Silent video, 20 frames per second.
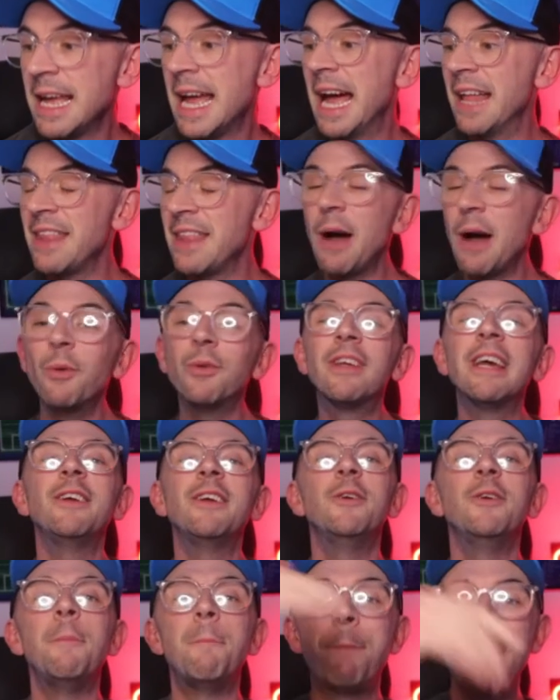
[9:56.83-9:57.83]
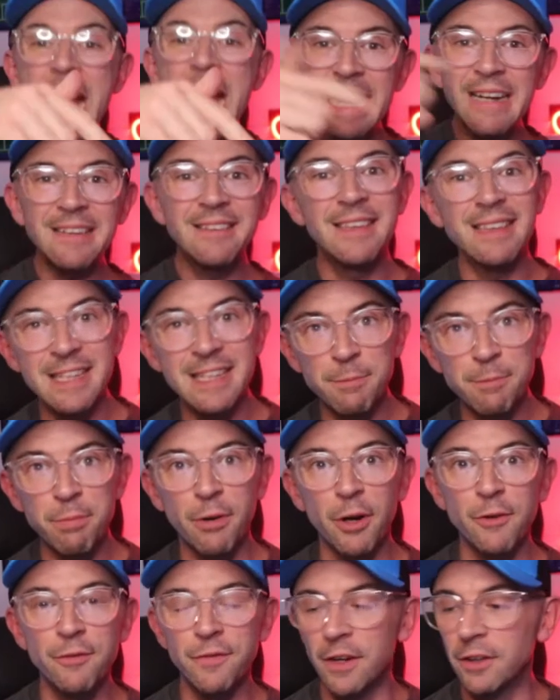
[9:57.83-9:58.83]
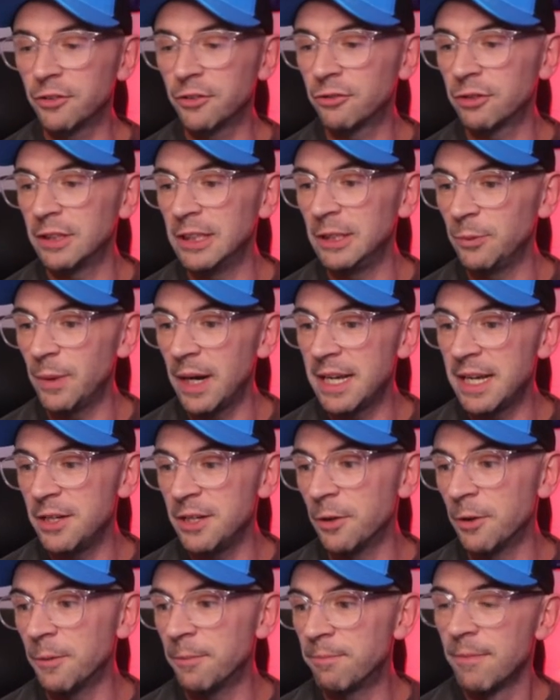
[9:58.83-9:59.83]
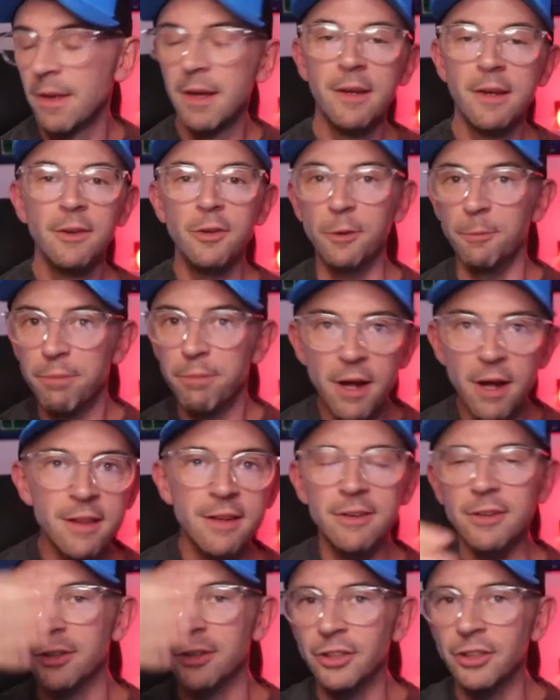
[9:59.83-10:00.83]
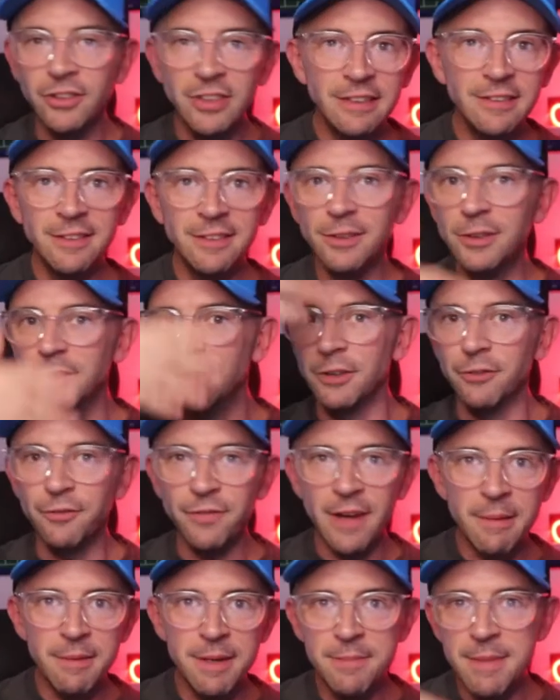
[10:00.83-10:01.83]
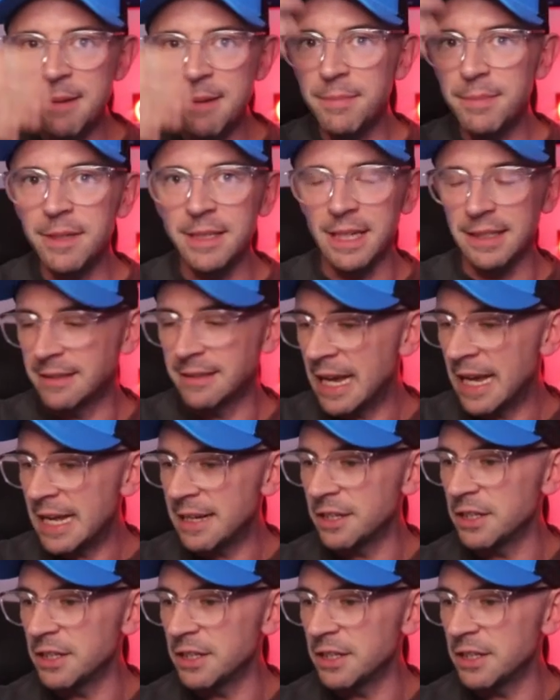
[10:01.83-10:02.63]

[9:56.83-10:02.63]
and that will take you back to this profile screen where your brother or your sister or your family member, your dad or